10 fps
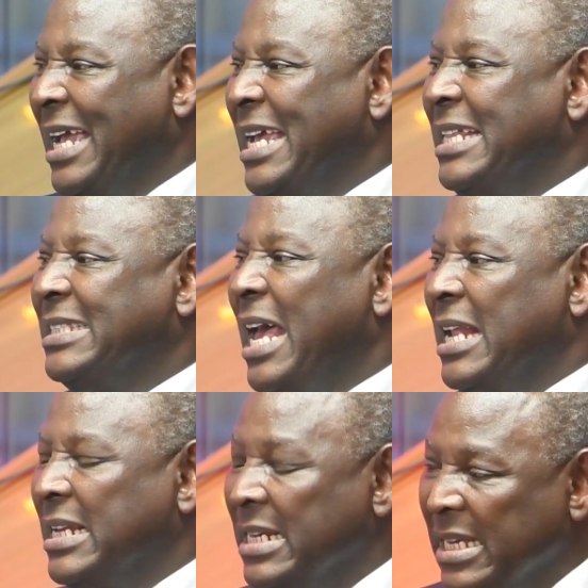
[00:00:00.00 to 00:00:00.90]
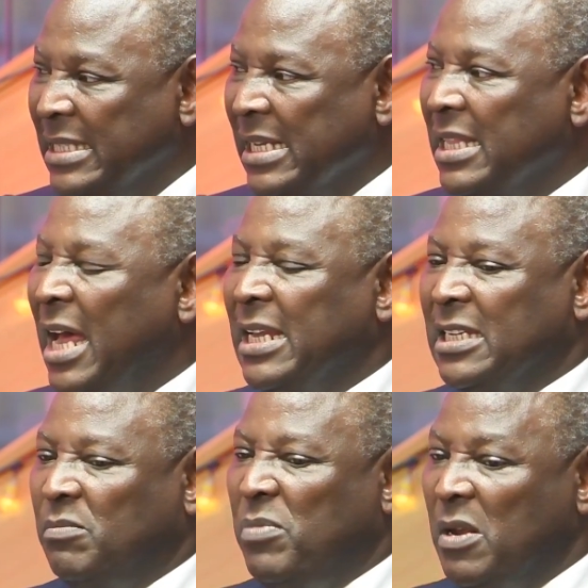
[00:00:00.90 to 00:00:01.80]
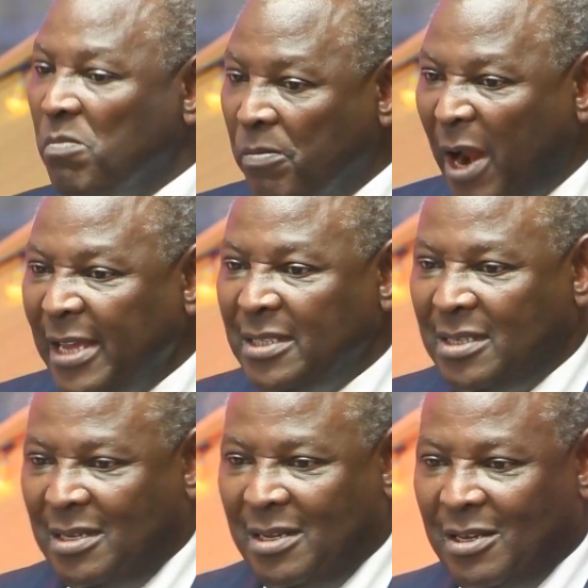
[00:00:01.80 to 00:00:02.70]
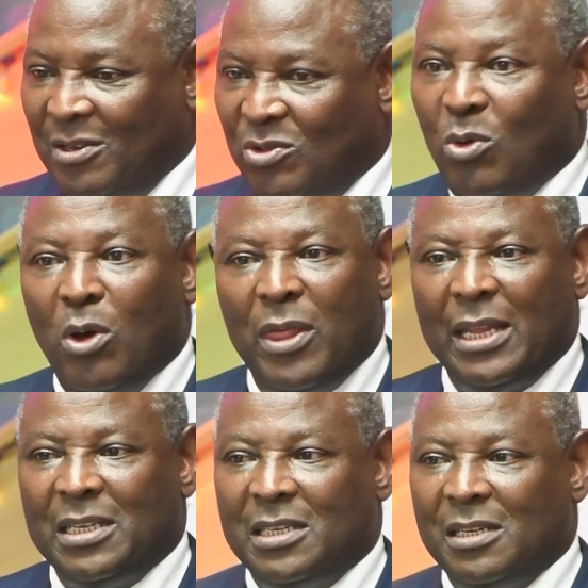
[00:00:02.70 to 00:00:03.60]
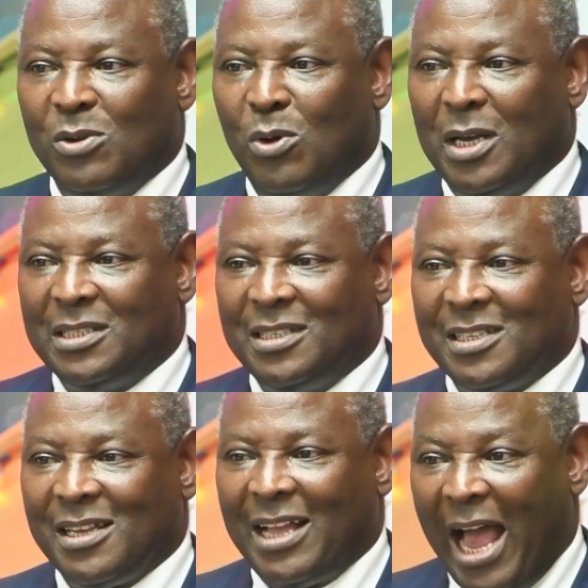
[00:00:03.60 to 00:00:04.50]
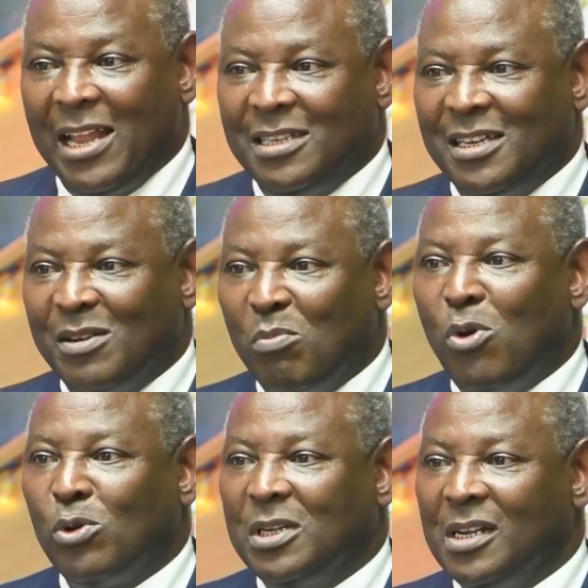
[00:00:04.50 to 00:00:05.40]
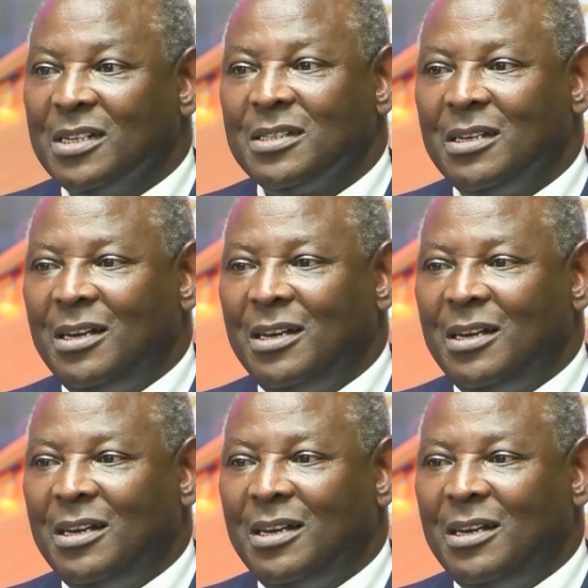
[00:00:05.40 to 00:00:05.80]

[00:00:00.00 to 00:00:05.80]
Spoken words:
It's a risk that has been priced, so all that it requires is courage and boldness